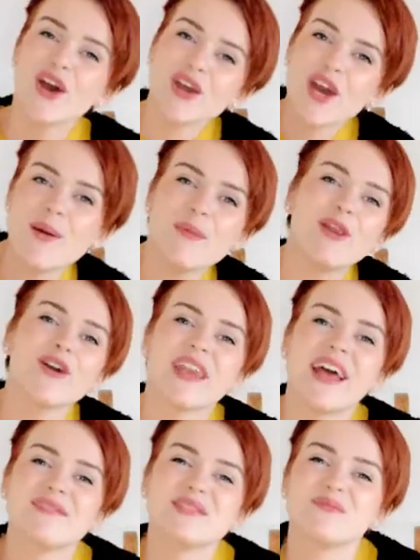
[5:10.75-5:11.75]
Come along and
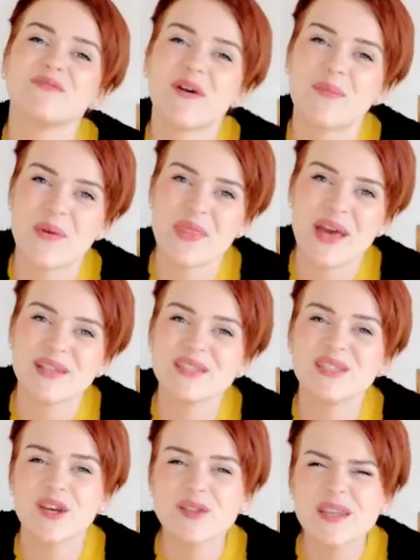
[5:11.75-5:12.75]
have some fun with us.
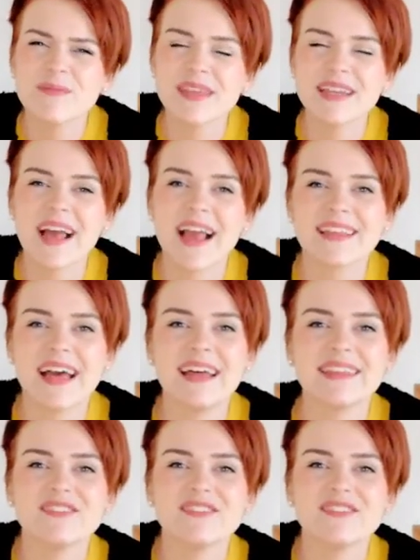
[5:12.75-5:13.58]
You know, something like that.